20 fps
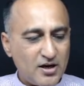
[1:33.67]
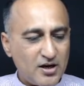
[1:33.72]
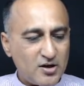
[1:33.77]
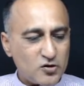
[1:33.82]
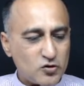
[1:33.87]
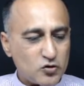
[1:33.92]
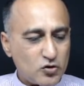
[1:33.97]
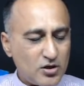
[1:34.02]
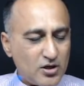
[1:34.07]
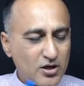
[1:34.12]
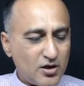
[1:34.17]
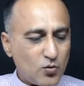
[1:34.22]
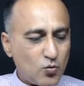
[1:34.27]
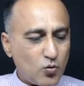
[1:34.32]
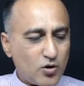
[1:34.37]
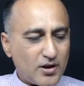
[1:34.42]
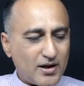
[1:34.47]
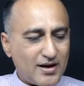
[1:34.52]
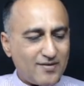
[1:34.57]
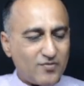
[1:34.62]
So here
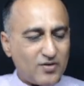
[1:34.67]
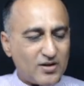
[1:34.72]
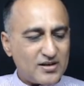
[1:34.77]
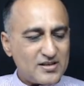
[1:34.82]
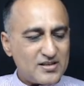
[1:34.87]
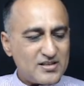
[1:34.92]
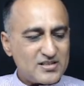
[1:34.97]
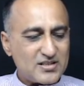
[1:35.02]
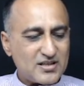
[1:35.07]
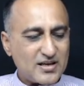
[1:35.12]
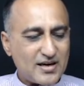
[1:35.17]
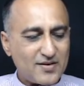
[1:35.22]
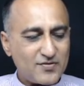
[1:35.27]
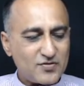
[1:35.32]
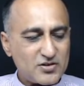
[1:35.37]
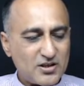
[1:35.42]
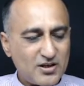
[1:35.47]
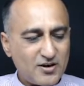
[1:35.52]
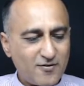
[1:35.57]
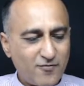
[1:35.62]
what I have done is I have
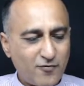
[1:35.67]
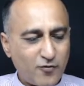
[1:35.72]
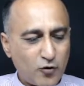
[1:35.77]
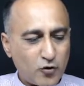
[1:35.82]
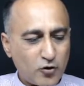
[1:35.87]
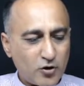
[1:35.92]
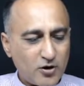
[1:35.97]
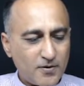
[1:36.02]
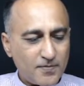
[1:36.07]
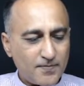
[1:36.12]
said for